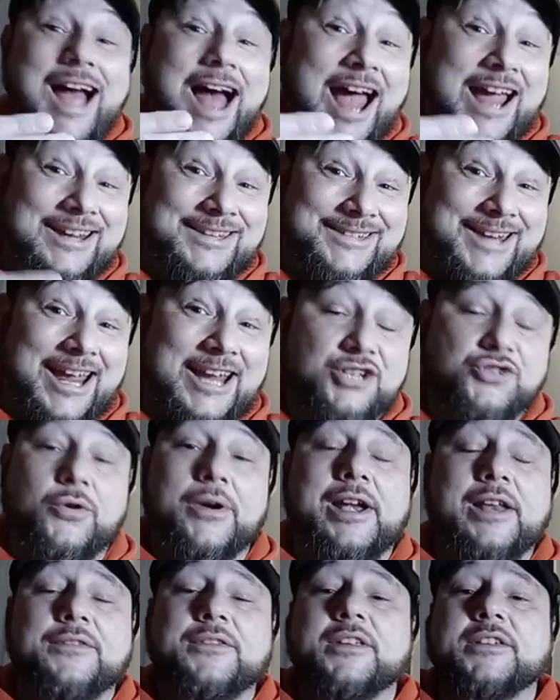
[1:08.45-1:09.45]
I day
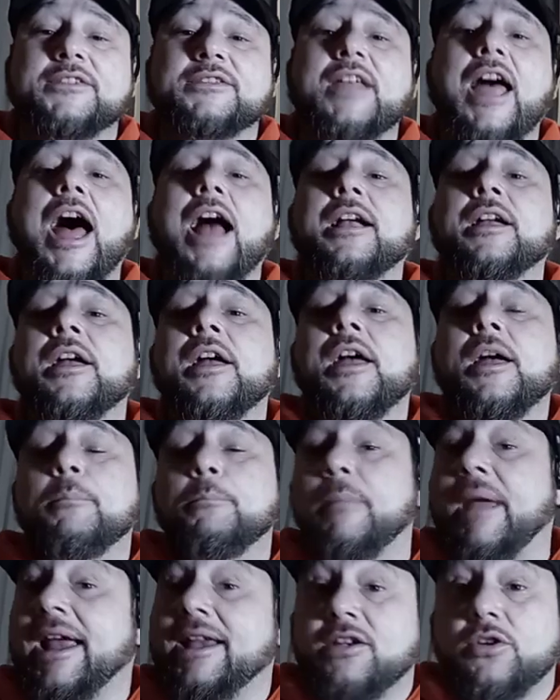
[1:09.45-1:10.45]
traded this stock,
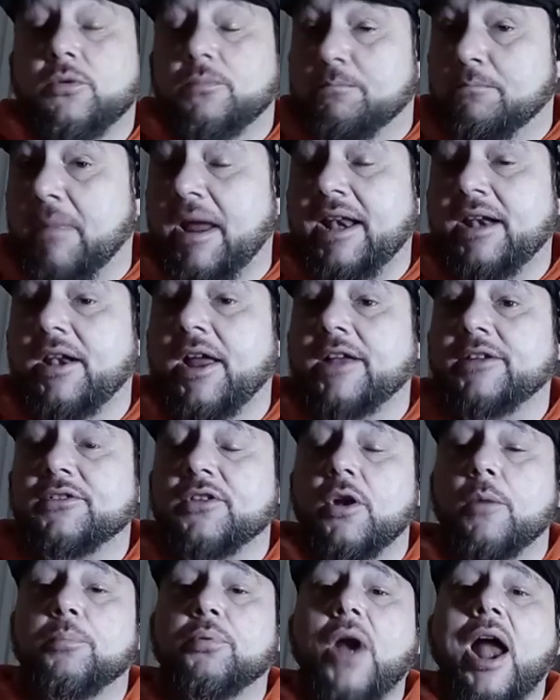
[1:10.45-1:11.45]
made a
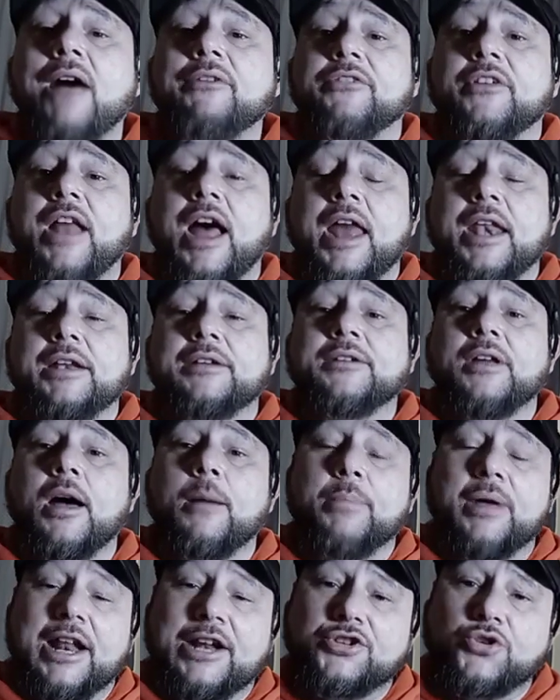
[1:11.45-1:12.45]
nice little profit on it,
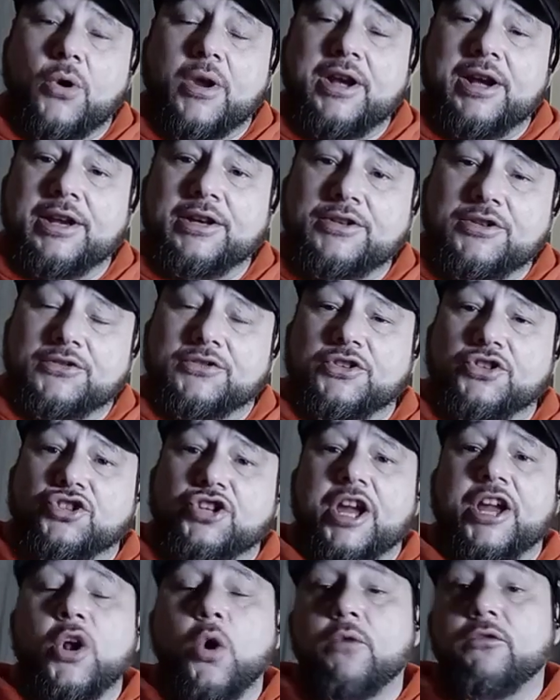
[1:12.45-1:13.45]
but I traded it just a
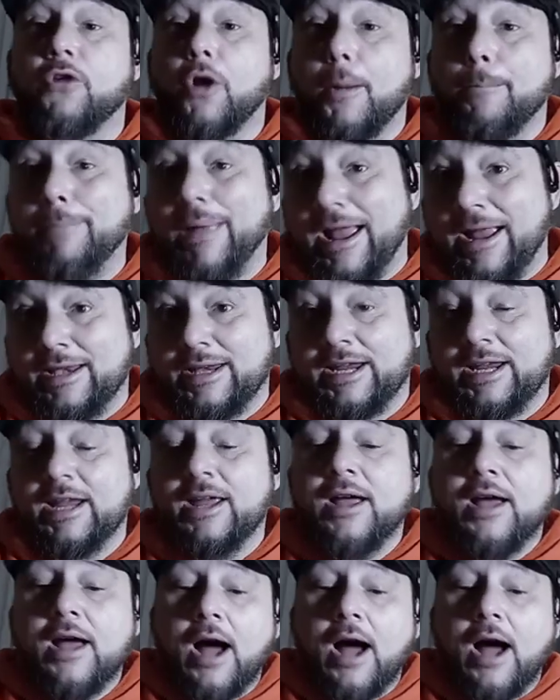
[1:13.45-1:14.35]
shade over a penny.